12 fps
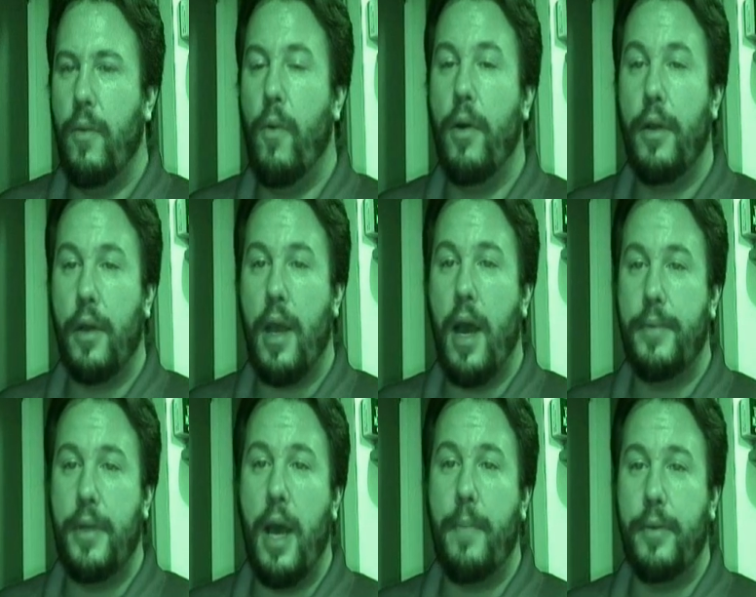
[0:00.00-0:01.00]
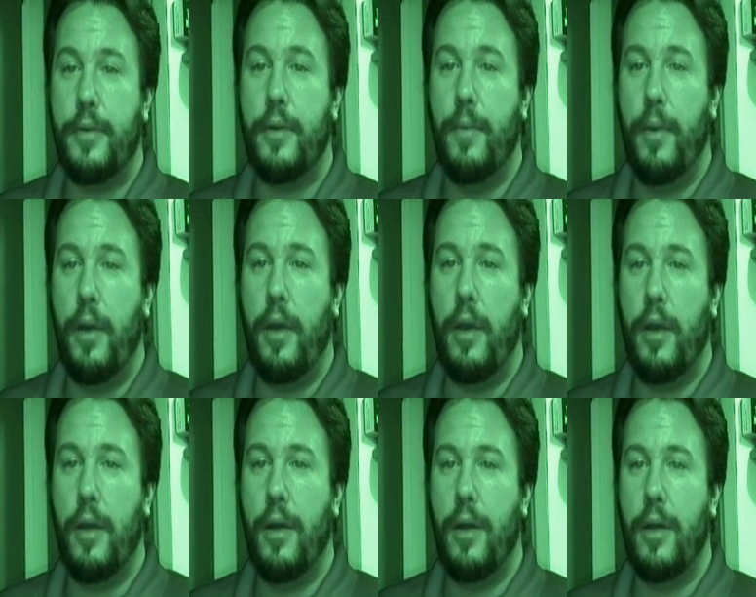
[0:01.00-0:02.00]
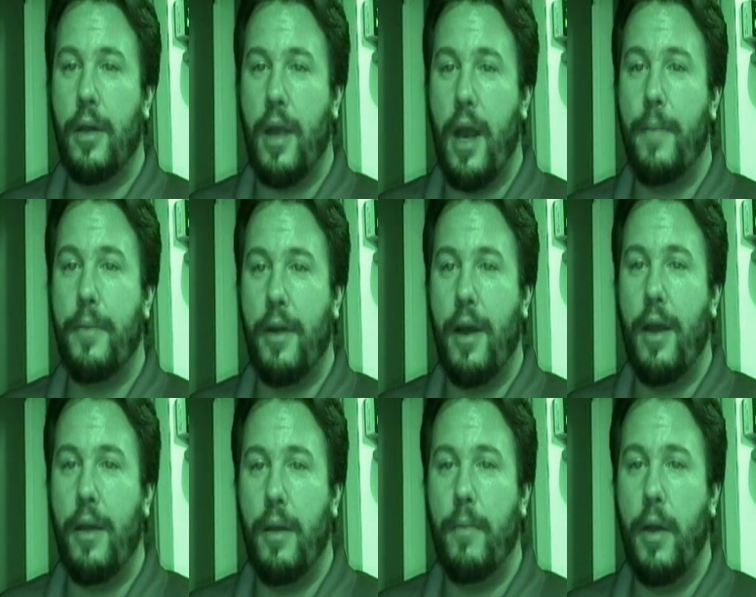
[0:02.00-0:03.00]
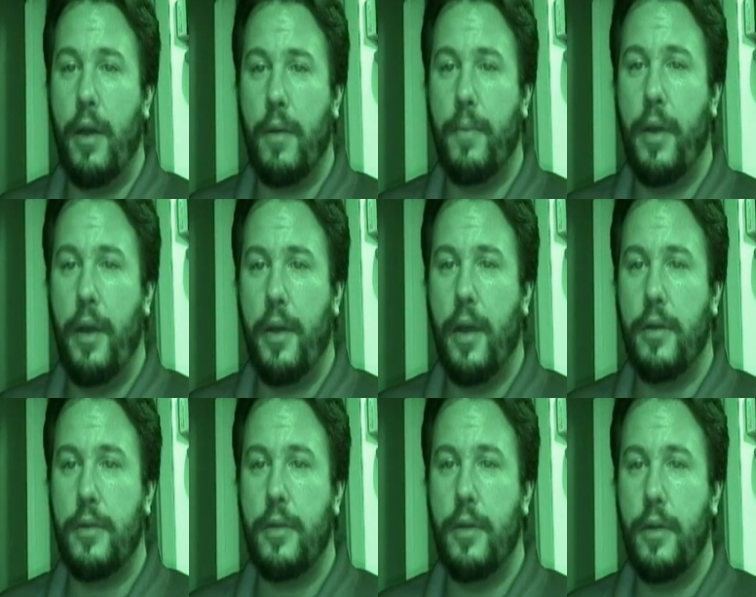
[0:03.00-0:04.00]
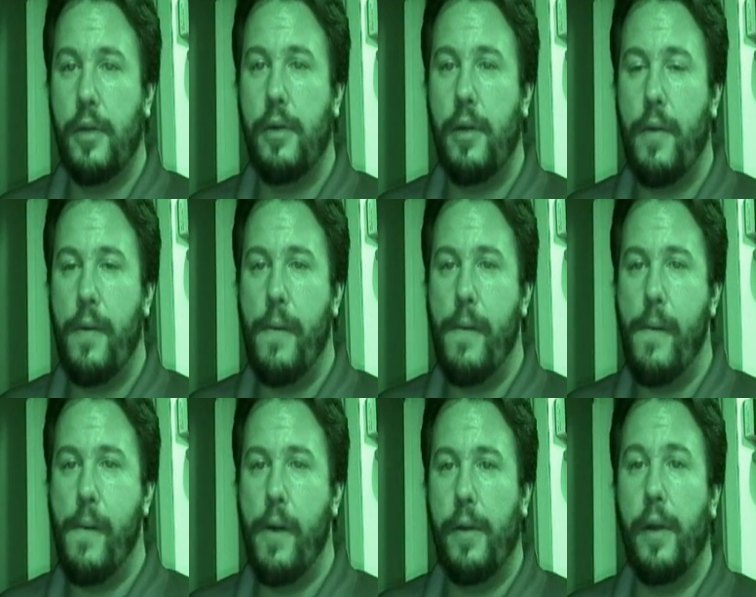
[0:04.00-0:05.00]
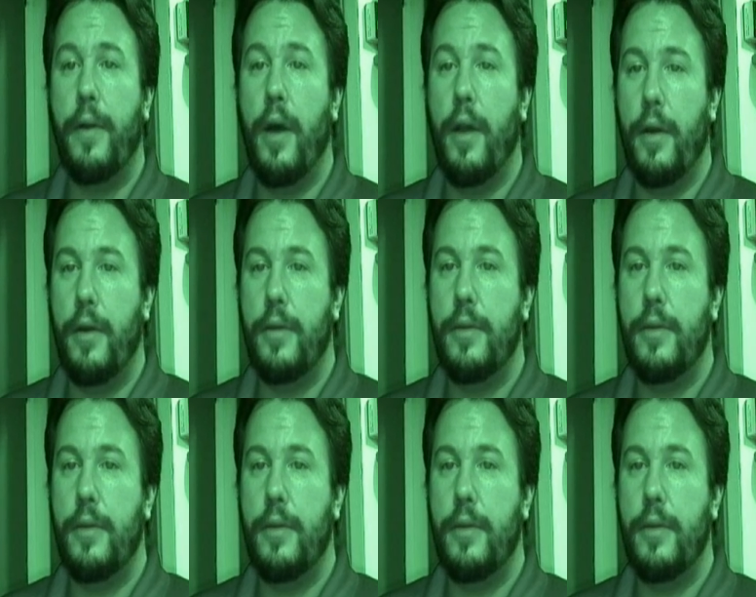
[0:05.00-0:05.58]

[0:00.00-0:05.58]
One of the cops happens to be the cop that I made a complaint against, Nardella.